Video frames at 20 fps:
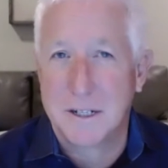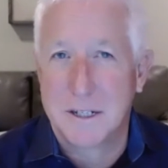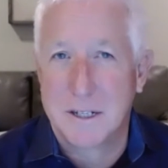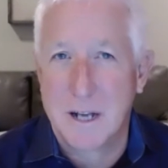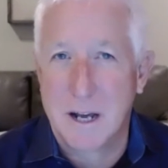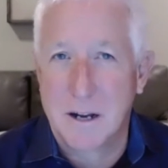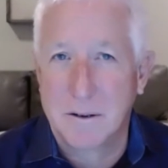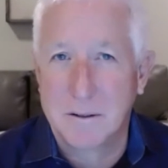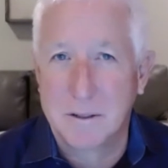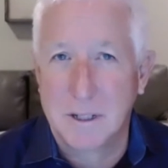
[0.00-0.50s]
not
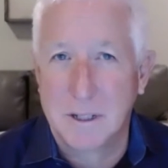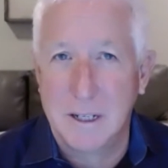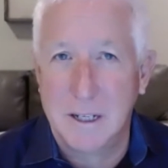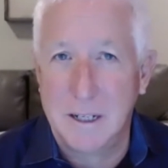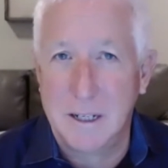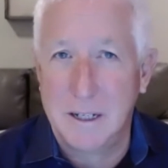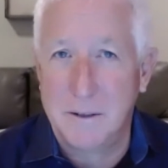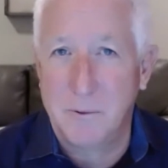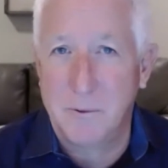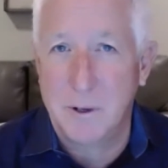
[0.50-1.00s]

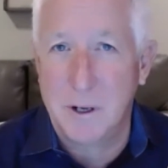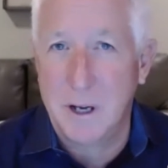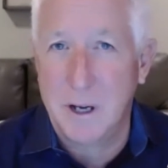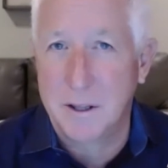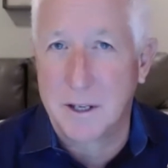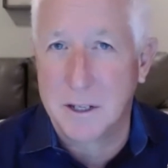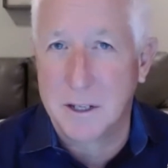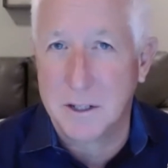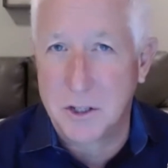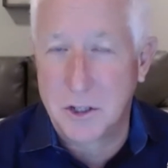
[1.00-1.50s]
only with
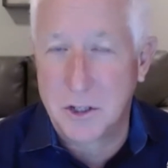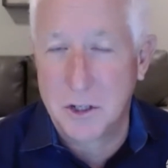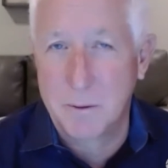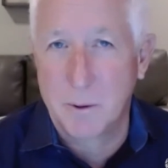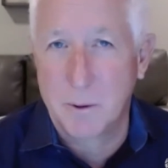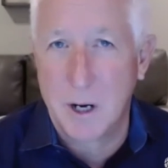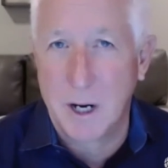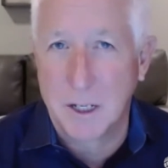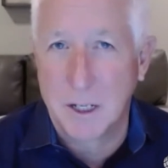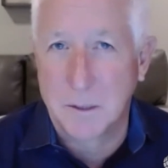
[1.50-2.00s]

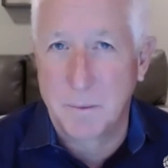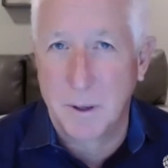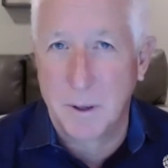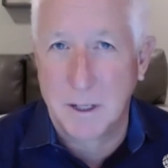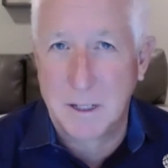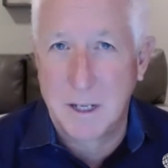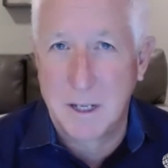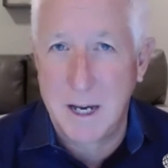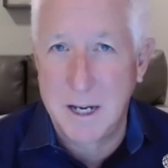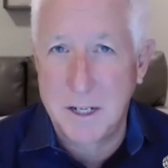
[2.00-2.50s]
consumer
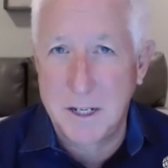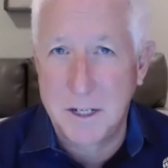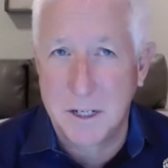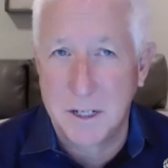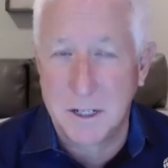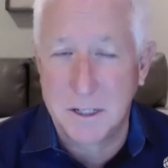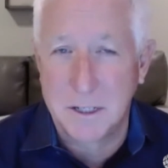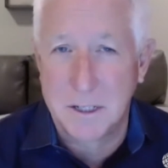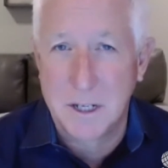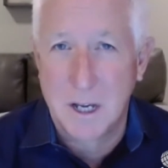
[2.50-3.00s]

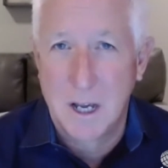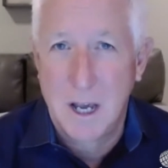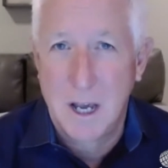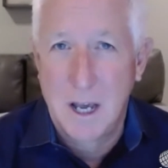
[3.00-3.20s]
expectations,